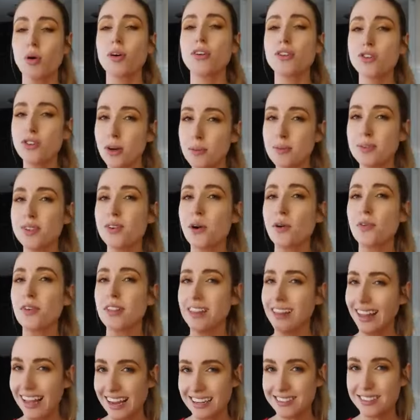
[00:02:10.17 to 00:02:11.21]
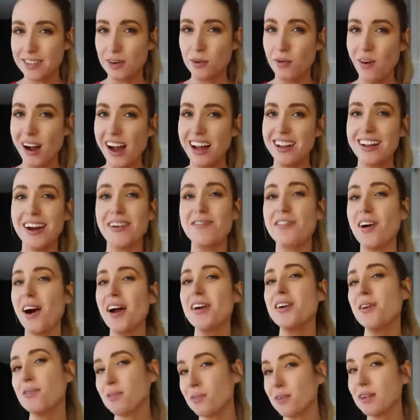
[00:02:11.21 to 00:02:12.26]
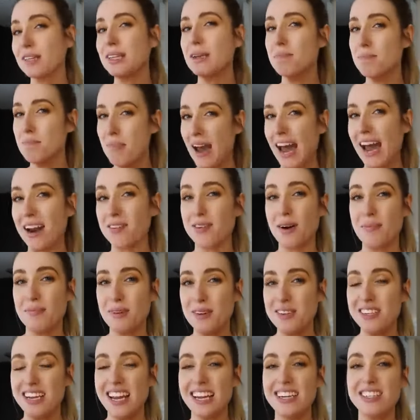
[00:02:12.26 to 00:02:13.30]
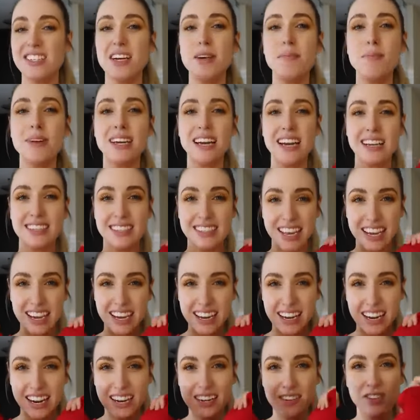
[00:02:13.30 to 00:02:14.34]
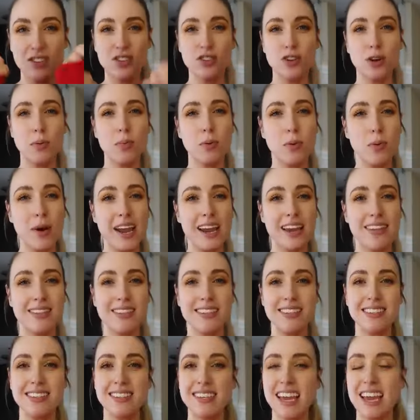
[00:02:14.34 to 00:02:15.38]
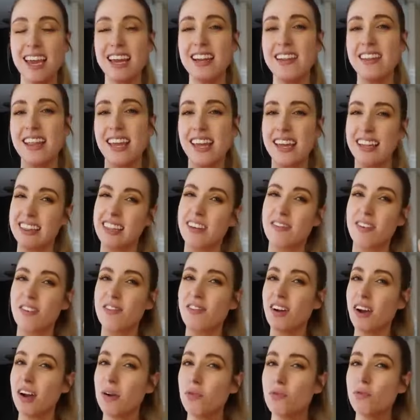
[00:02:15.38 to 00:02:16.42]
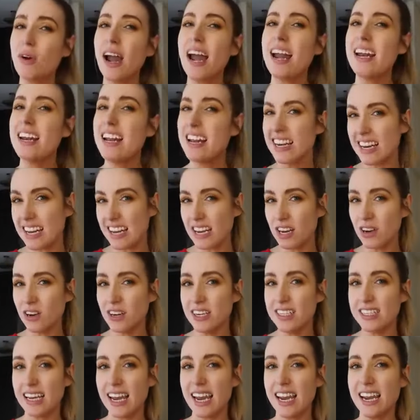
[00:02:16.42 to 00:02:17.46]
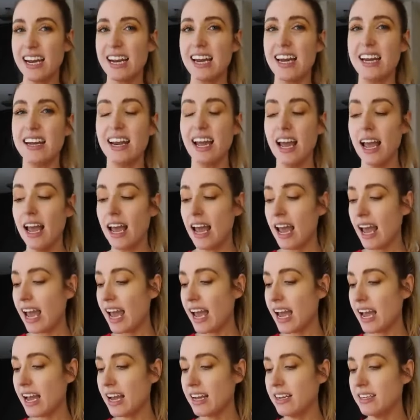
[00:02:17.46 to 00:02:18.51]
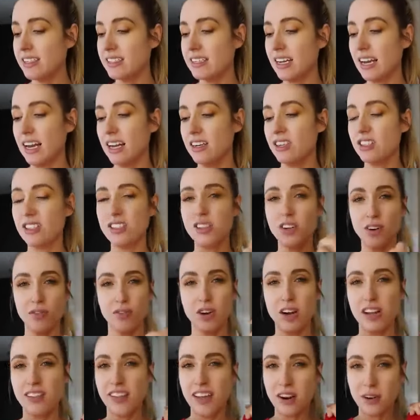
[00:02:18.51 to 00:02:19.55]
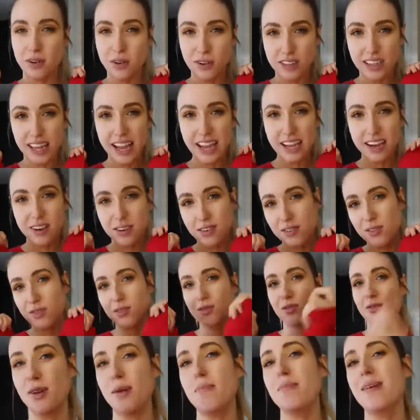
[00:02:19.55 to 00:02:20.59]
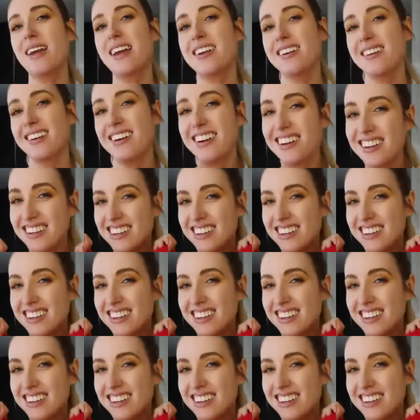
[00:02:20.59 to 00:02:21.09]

Pore strips over the last little while have gotten a really bad reputation because they can kind of strip away at the skin. They can leave it very red and irritated, and just overall that whole like ripping